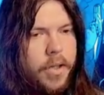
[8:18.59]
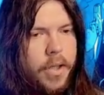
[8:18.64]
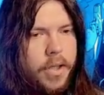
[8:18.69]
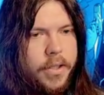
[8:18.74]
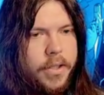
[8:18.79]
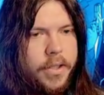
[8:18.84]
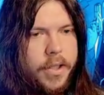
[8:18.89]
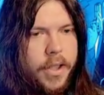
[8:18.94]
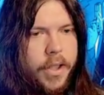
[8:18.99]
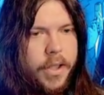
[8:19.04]
Let's
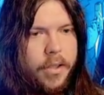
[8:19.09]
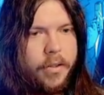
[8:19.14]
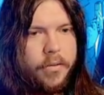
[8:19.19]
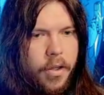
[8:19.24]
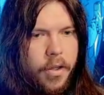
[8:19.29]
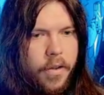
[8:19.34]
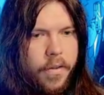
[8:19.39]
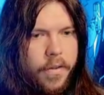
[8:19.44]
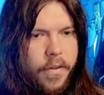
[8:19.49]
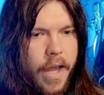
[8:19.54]

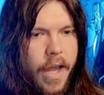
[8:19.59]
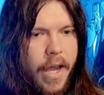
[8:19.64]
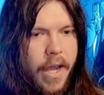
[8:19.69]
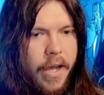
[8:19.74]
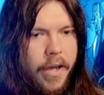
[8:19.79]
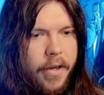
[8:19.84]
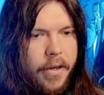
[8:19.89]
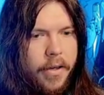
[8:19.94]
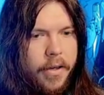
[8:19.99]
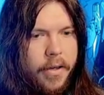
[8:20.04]
see.
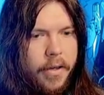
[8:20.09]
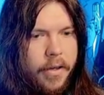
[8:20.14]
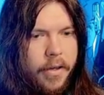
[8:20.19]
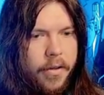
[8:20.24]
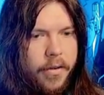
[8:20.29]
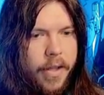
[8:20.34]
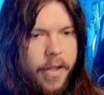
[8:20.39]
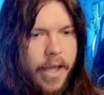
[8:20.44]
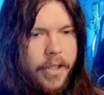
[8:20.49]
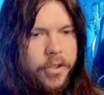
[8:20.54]

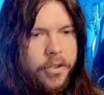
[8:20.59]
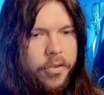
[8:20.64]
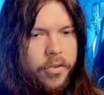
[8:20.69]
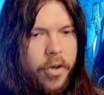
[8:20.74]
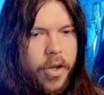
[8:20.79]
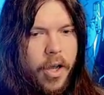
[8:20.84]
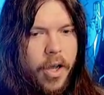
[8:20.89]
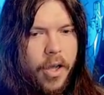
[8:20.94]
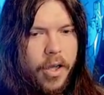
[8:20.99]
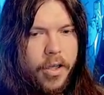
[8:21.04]
That
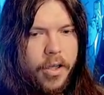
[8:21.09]
truck.